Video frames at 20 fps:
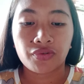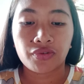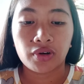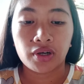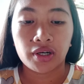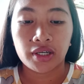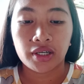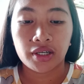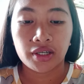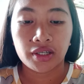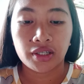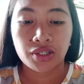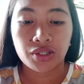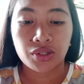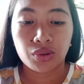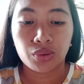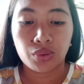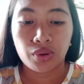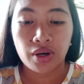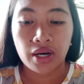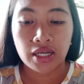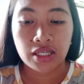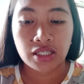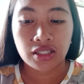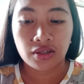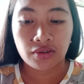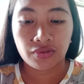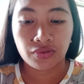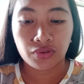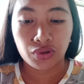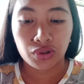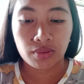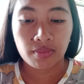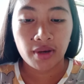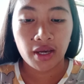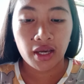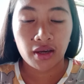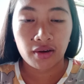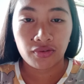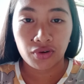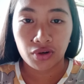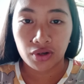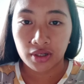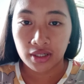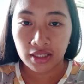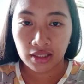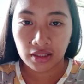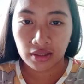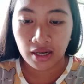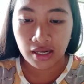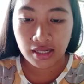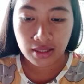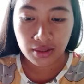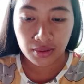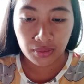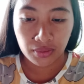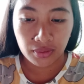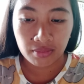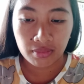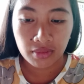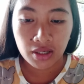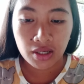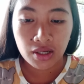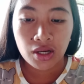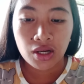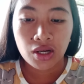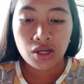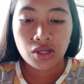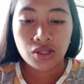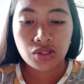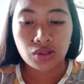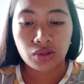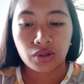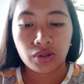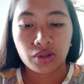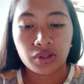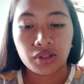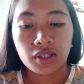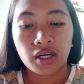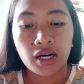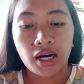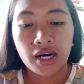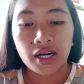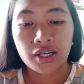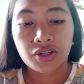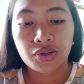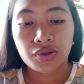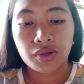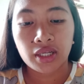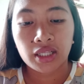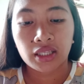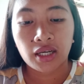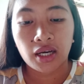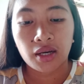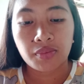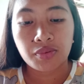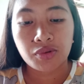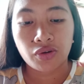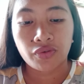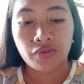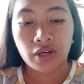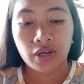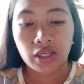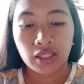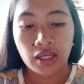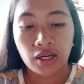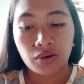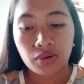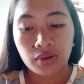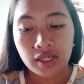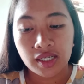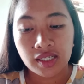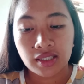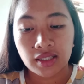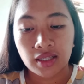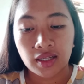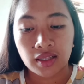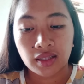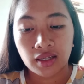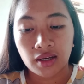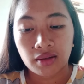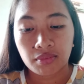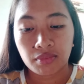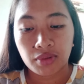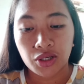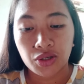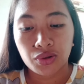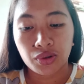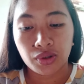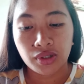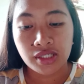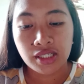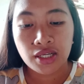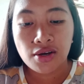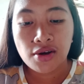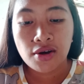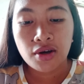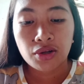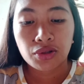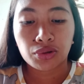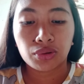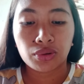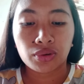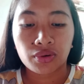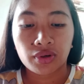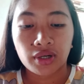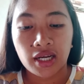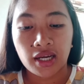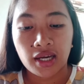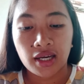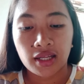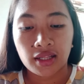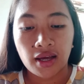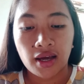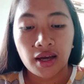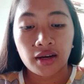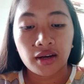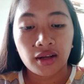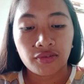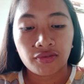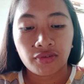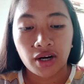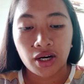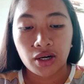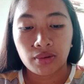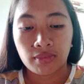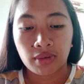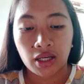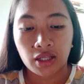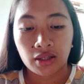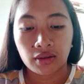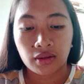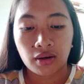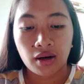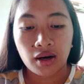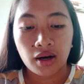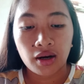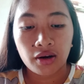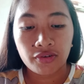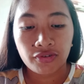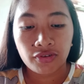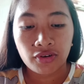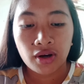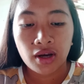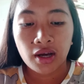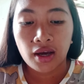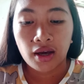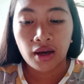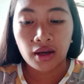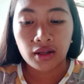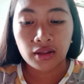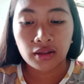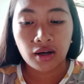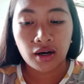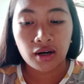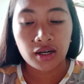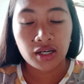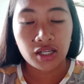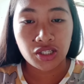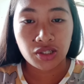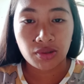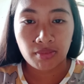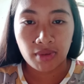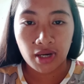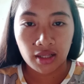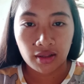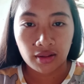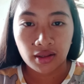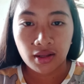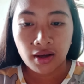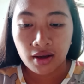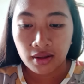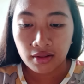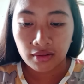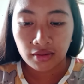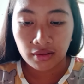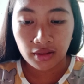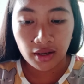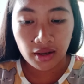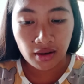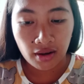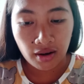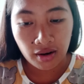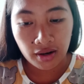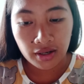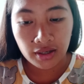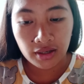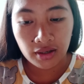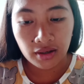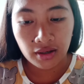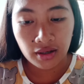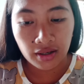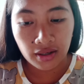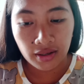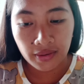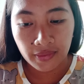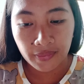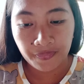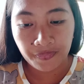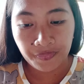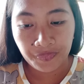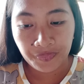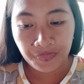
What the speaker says: learner to achieve good behavior in classroom. So there are three types of categories that can be used to create an environment of encouragement. They are the